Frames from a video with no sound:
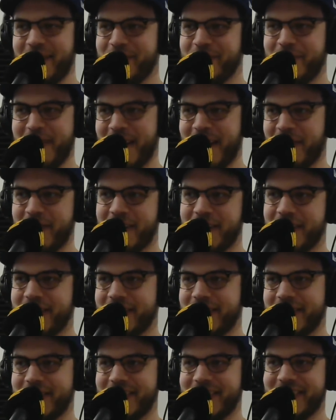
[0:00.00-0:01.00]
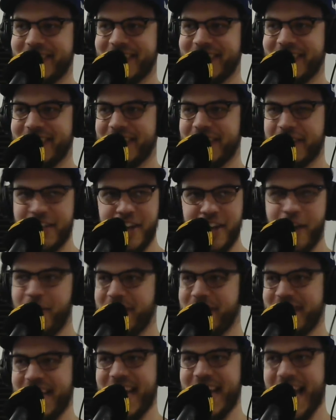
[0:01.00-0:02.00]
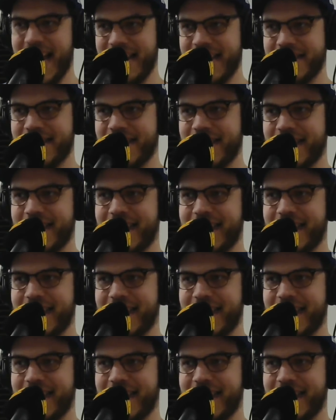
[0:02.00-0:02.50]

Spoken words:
Whatever. Cano and Diaz.